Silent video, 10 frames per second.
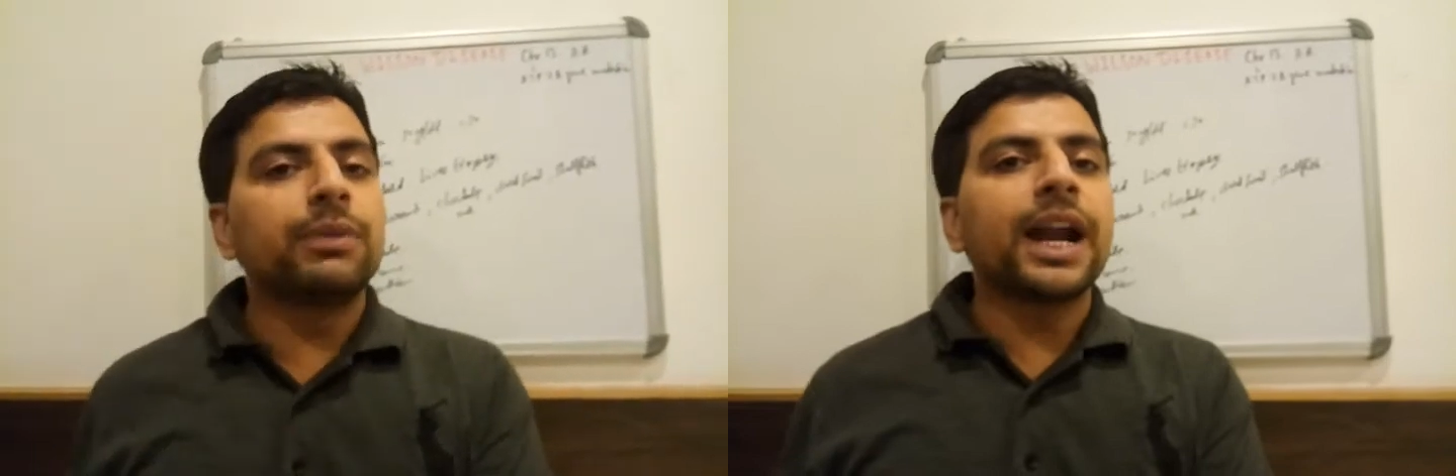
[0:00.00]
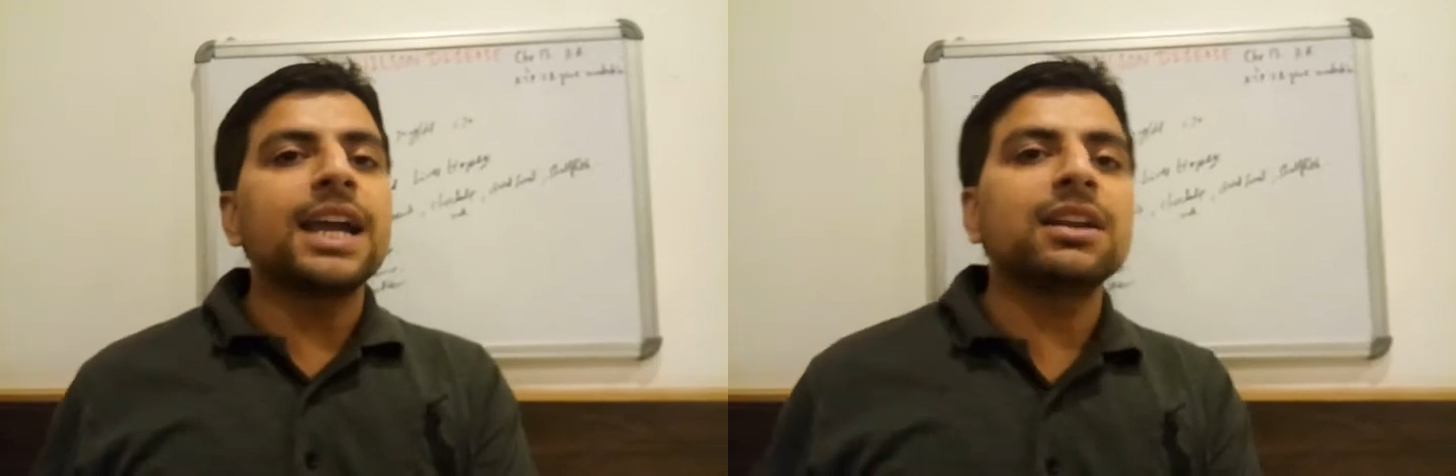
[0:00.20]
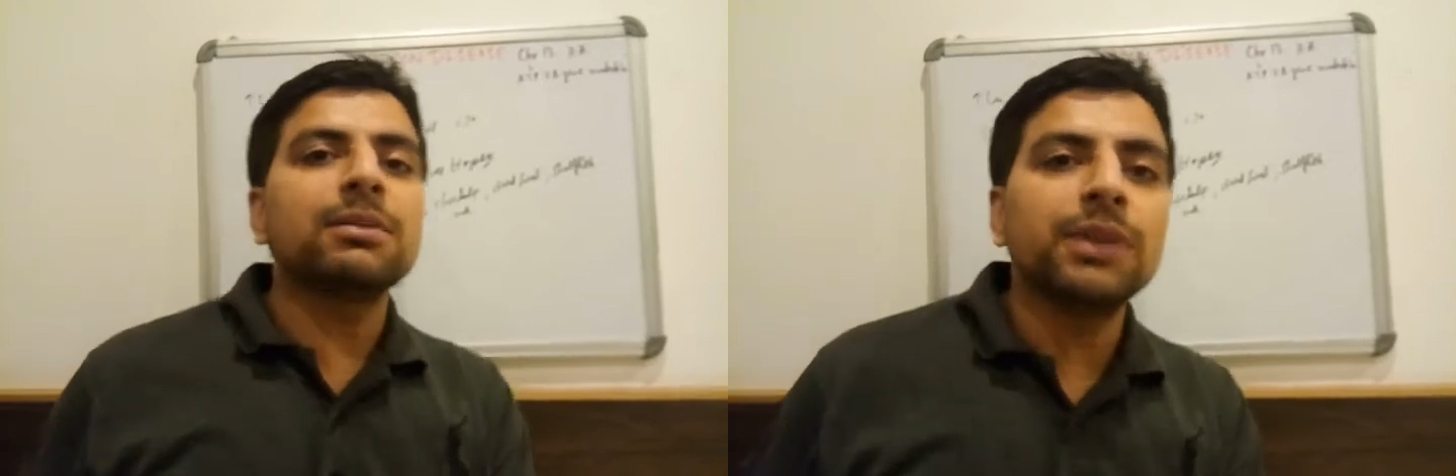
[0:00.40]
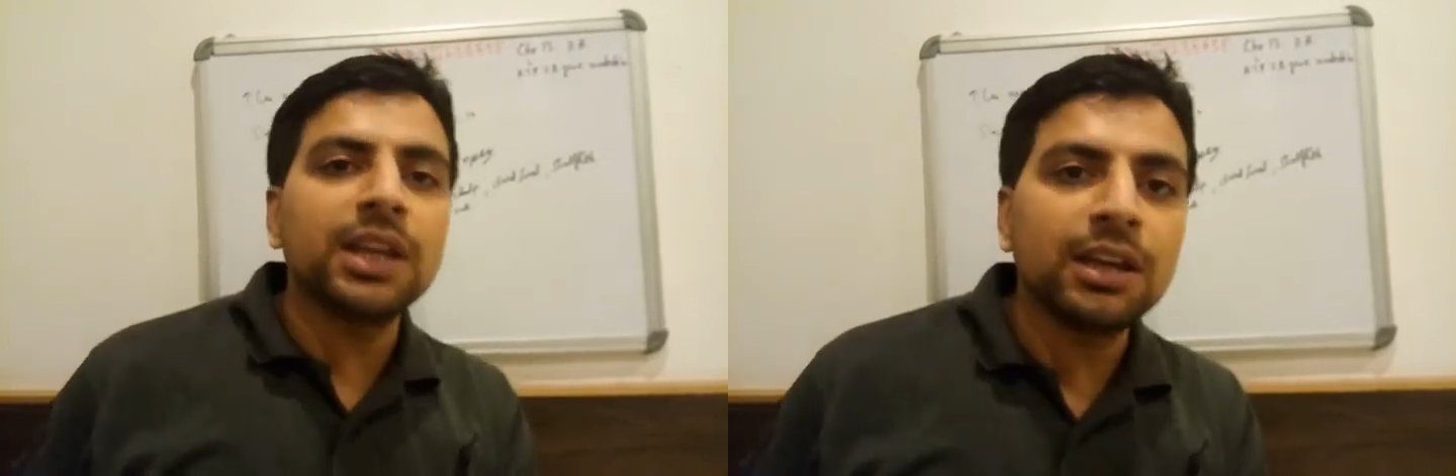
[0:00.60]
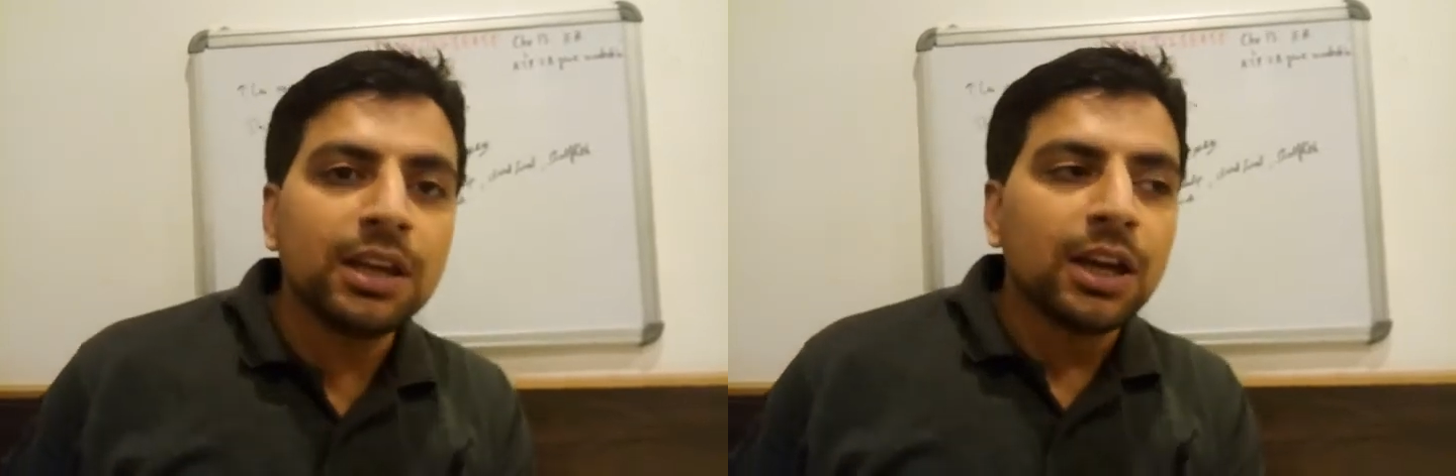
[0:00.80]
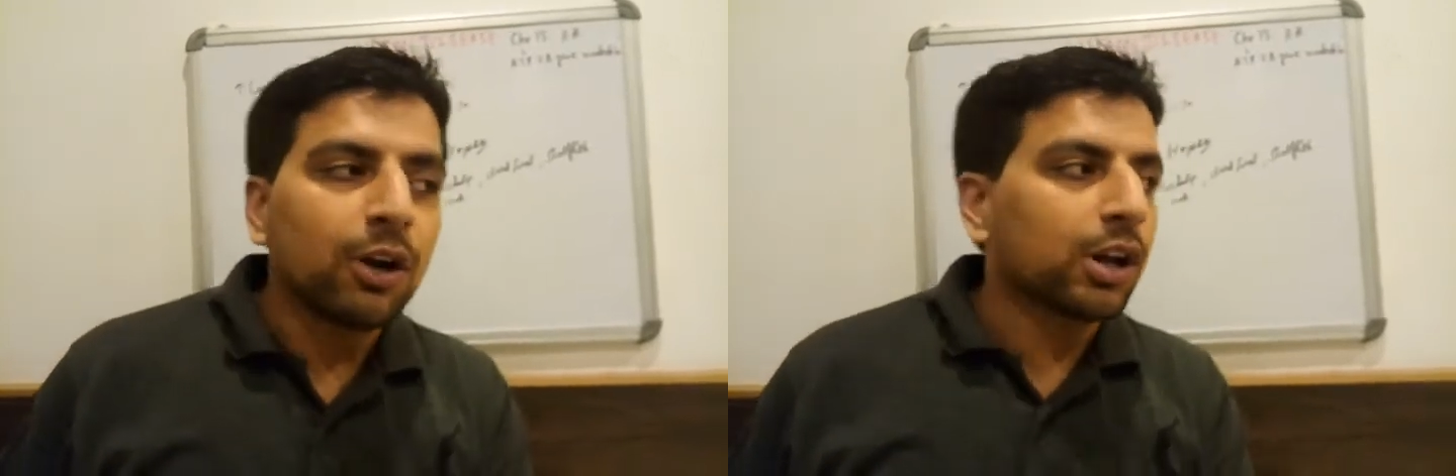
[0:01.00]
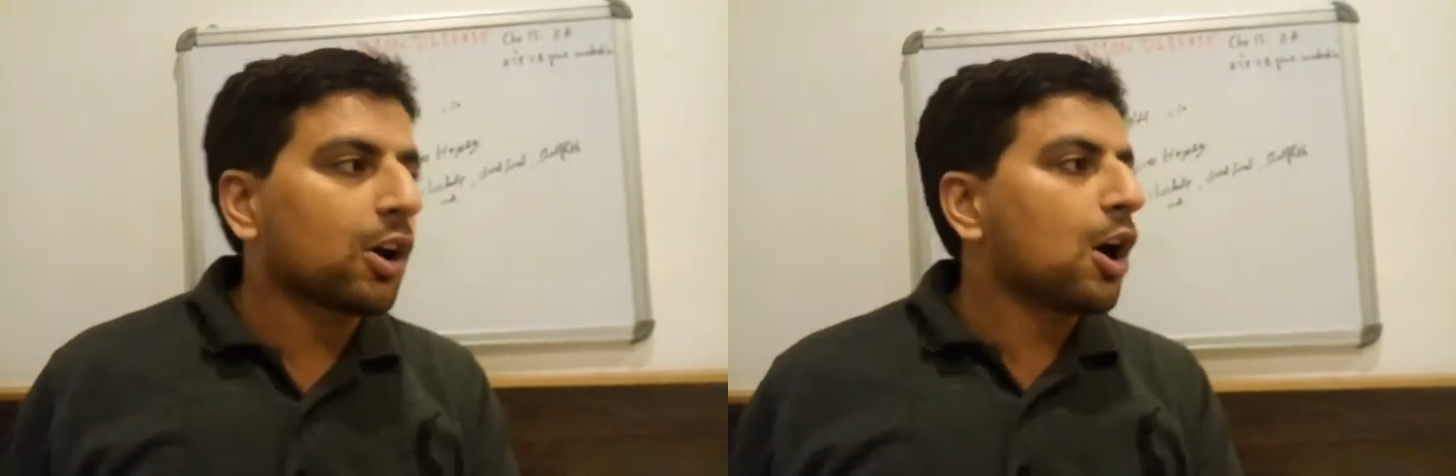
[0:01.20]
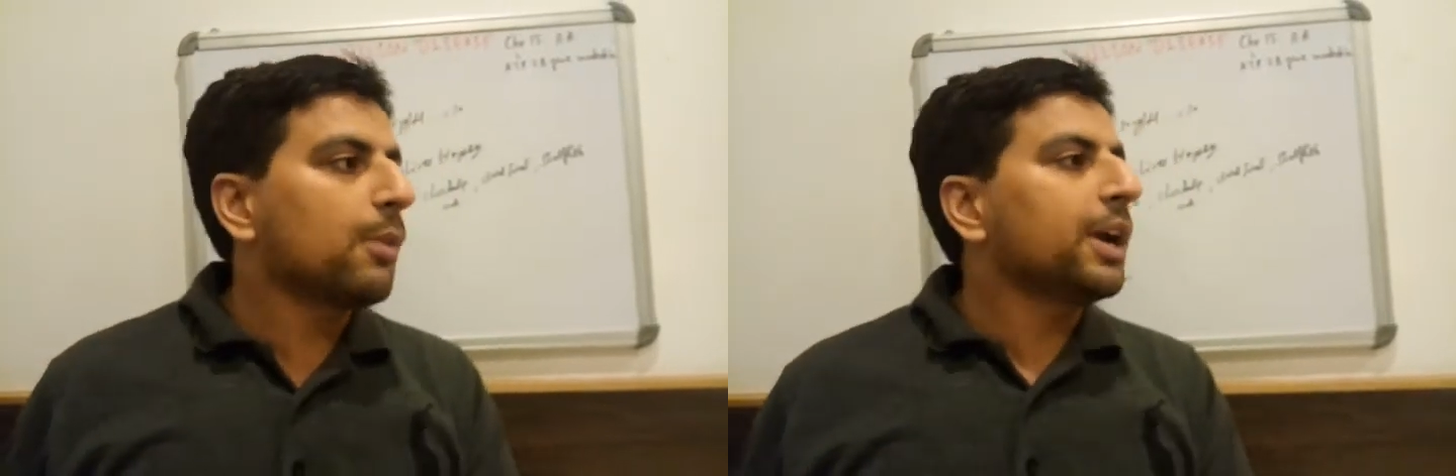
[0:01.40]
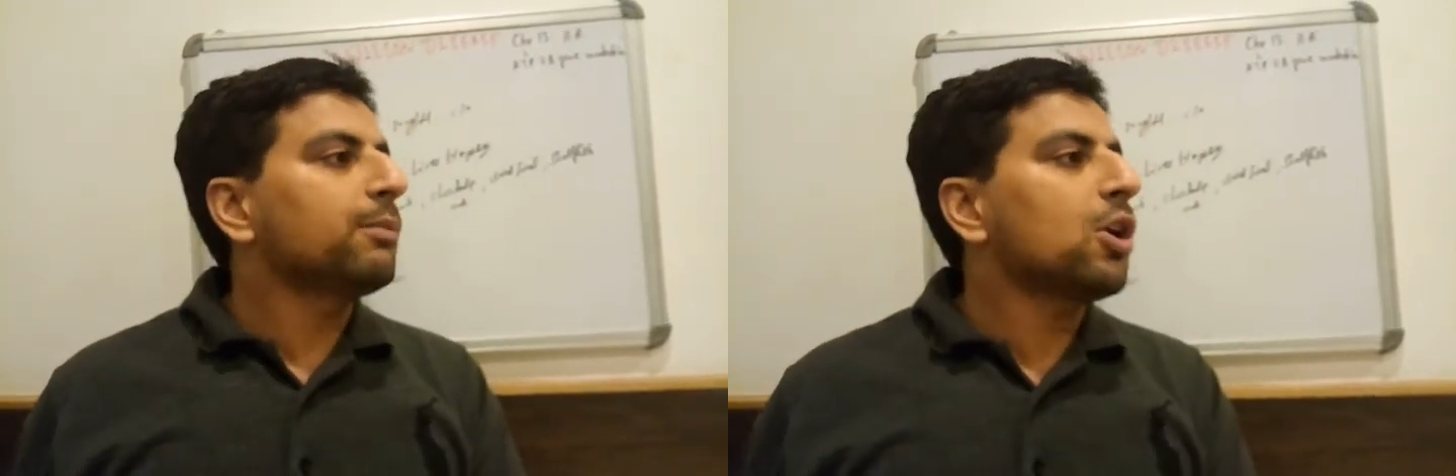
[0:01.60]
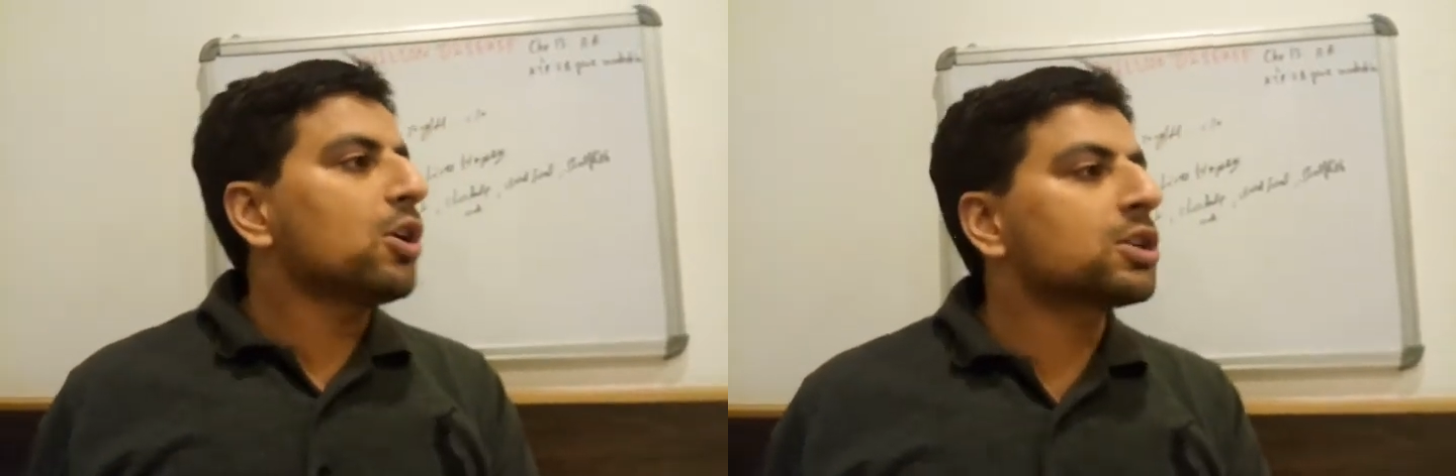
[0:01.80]
write me on a
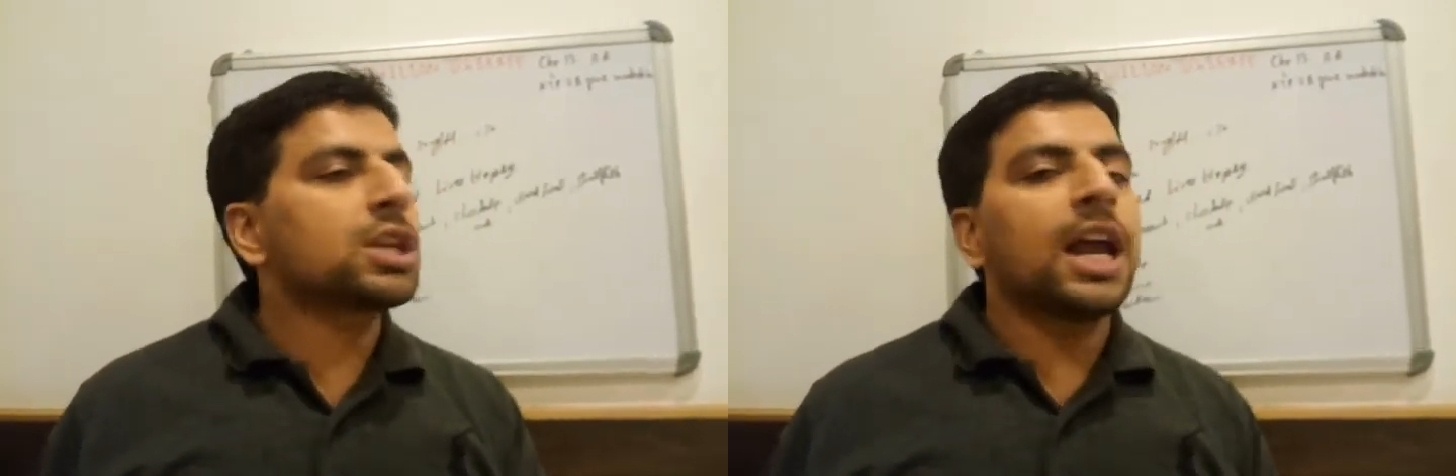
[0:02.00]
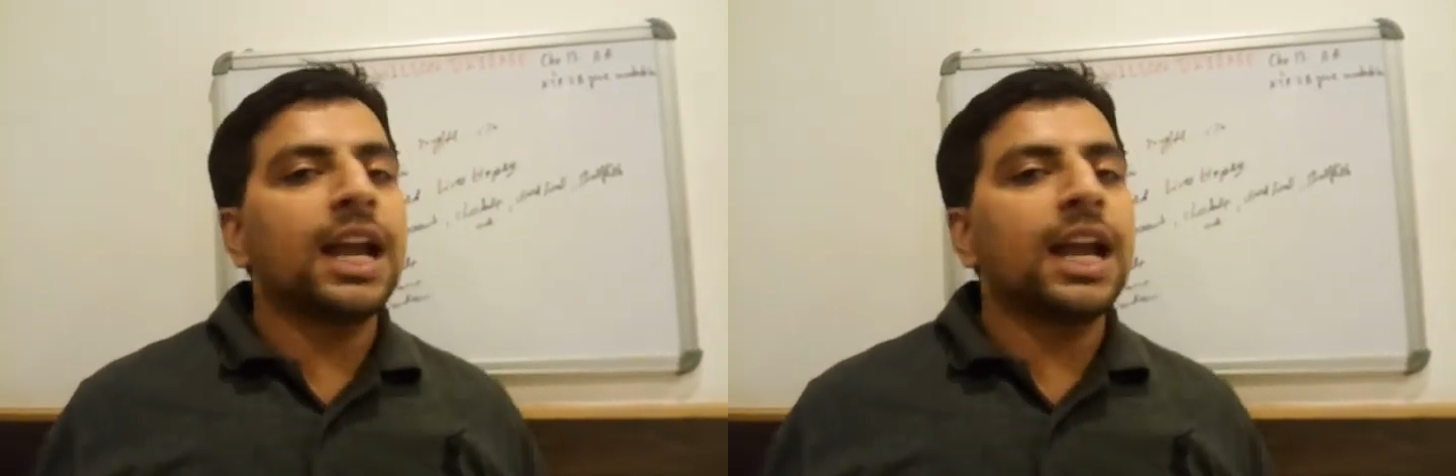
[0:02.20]
comment box